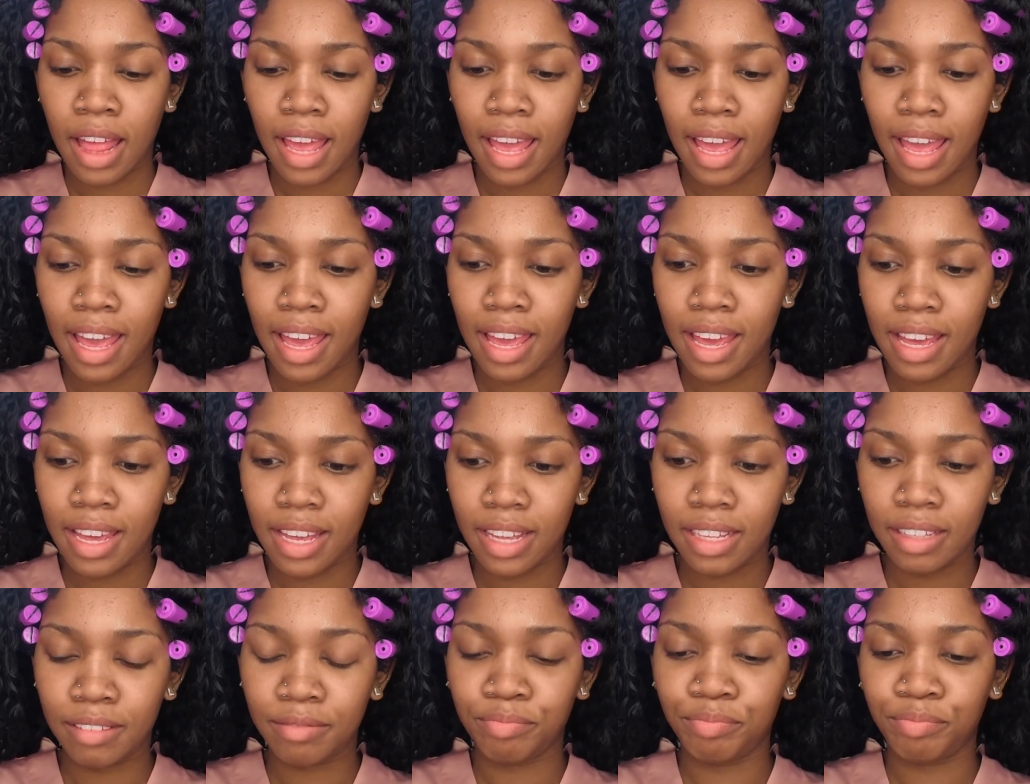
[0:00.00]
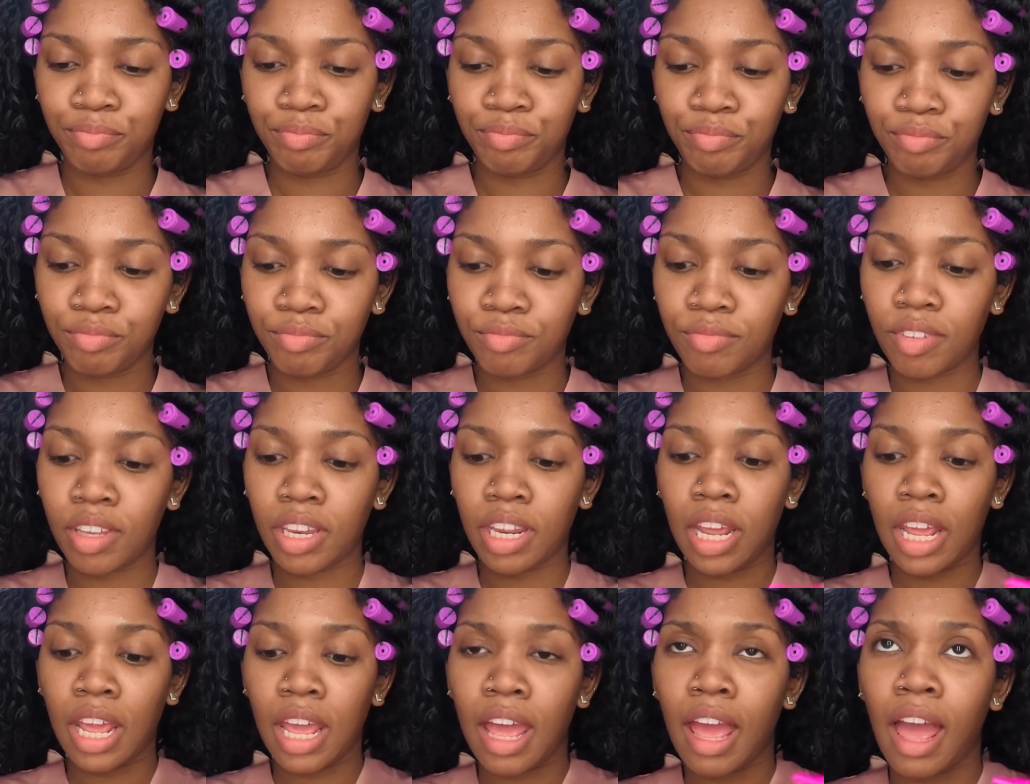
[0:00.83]
And
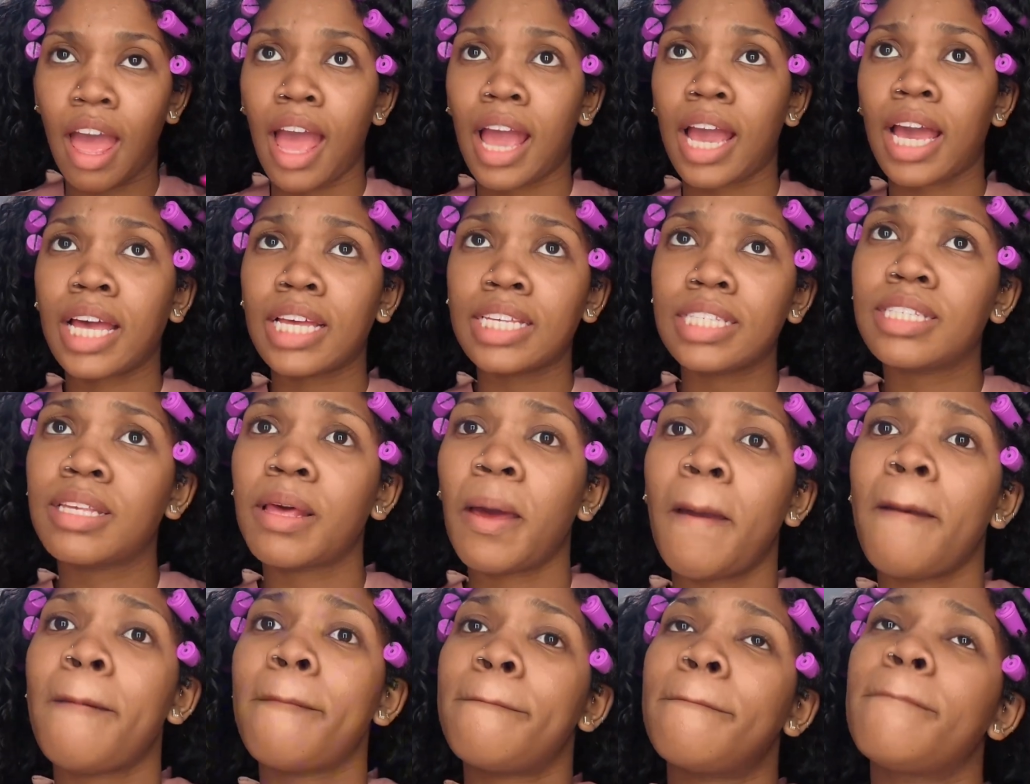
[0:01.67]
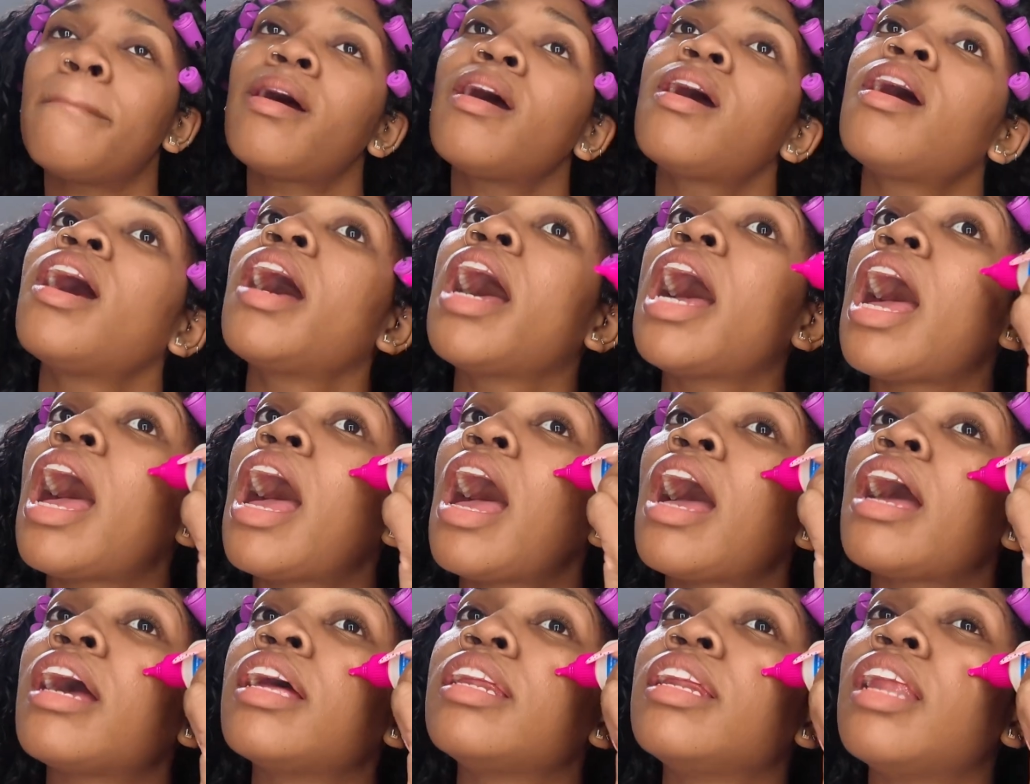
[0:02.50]
I got some
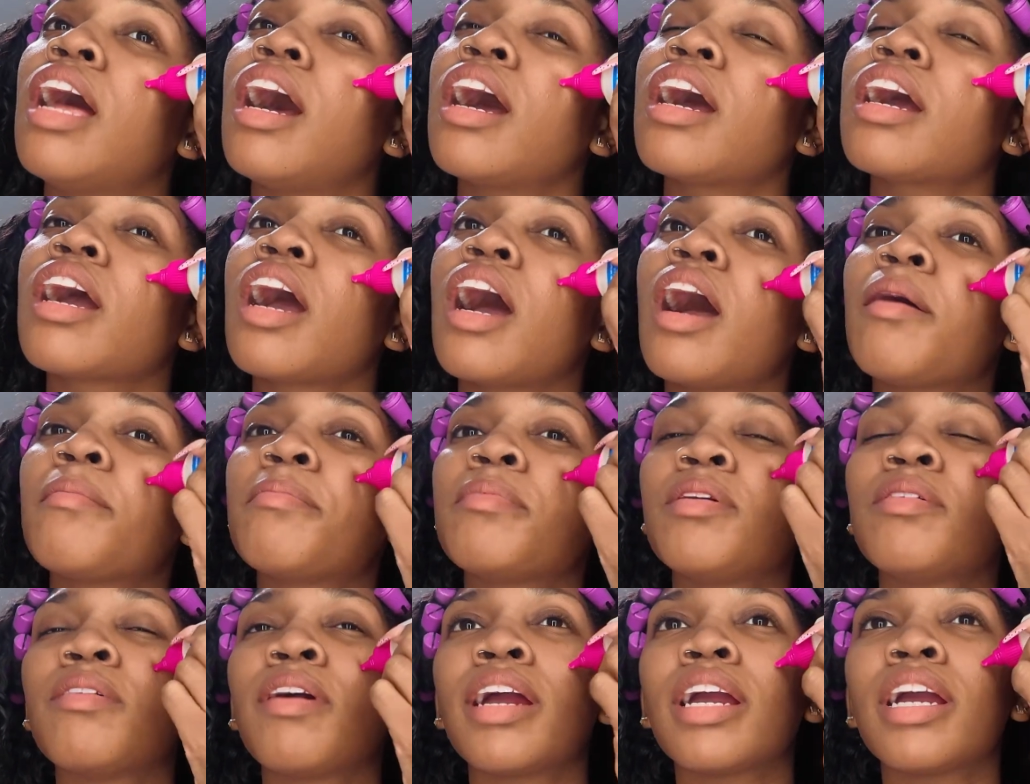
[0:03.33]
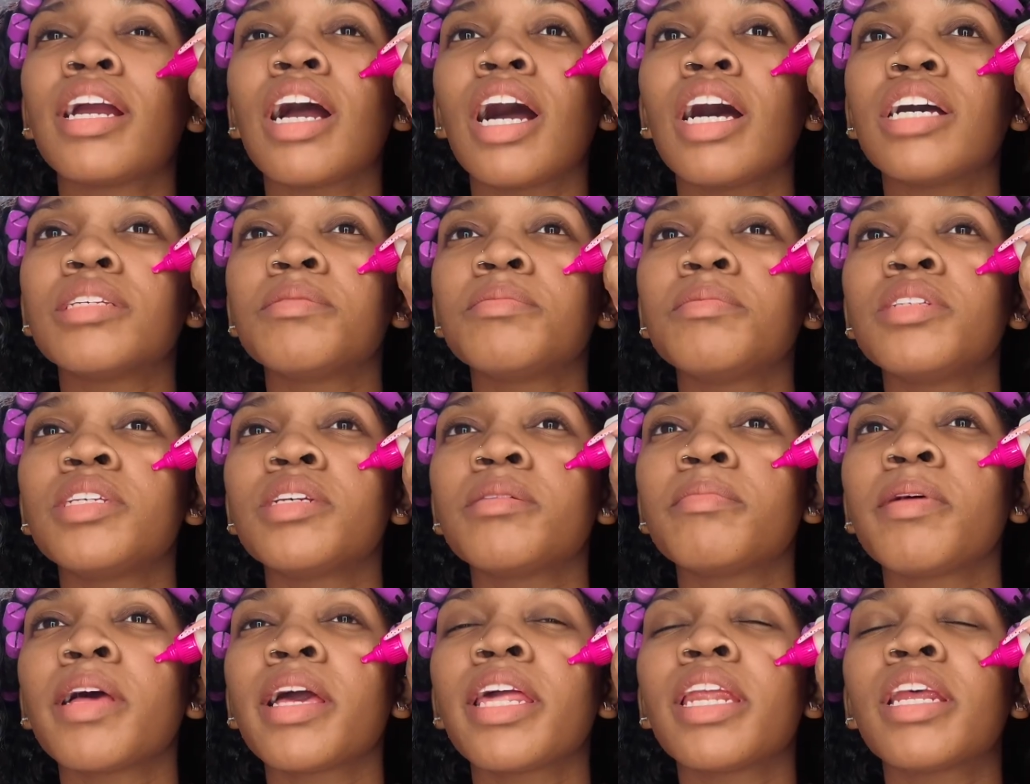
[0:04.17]
non-copyright gospel music
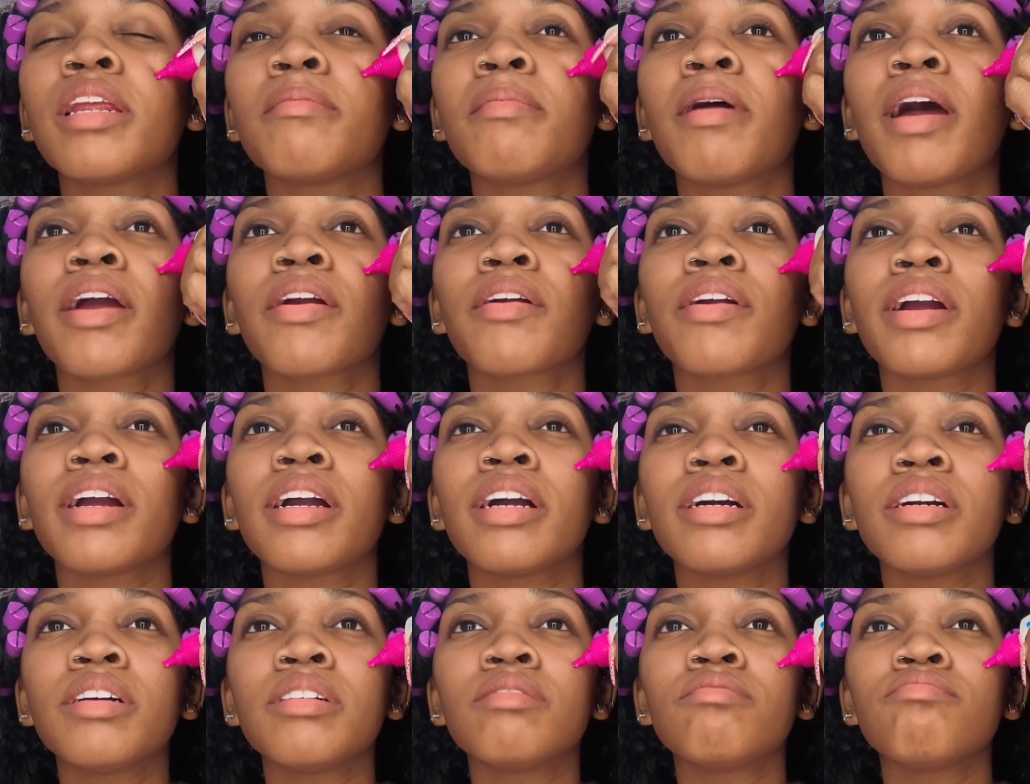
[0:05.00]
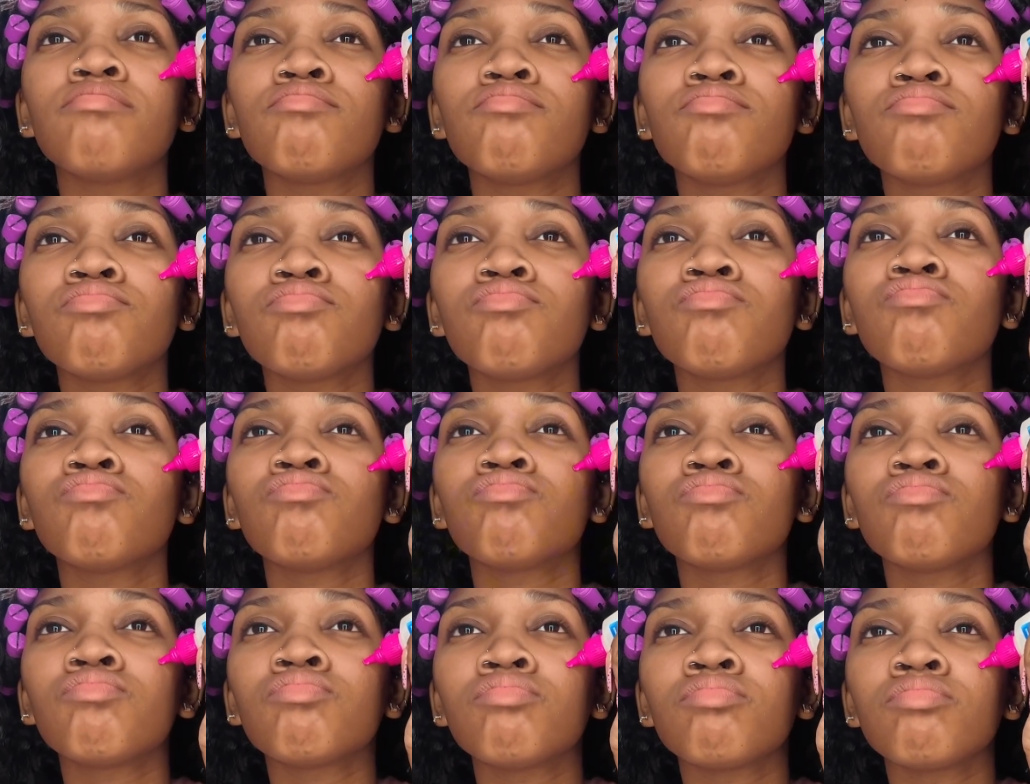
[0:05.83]
playing in the background.
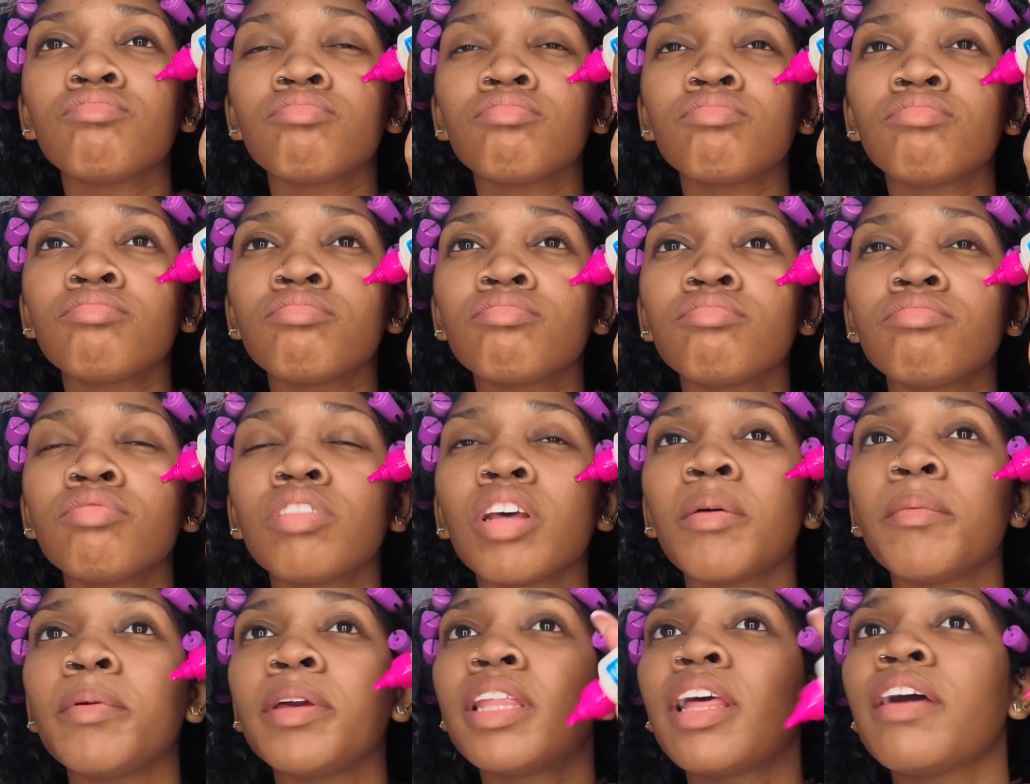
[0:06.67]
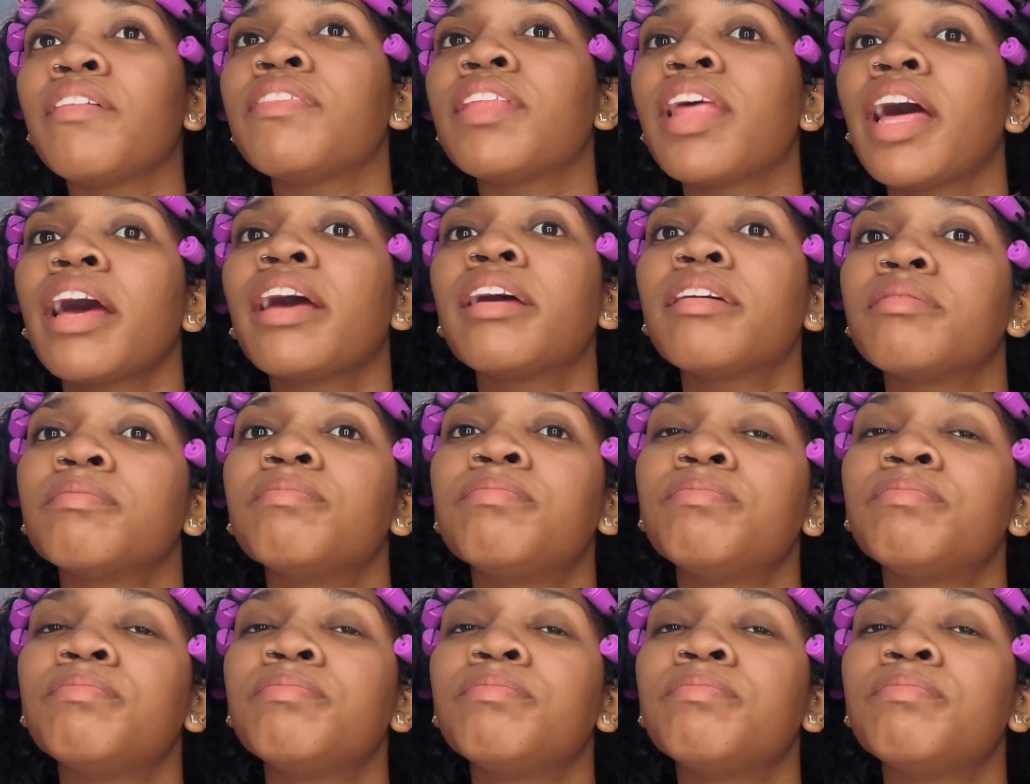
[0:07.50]
And we love that.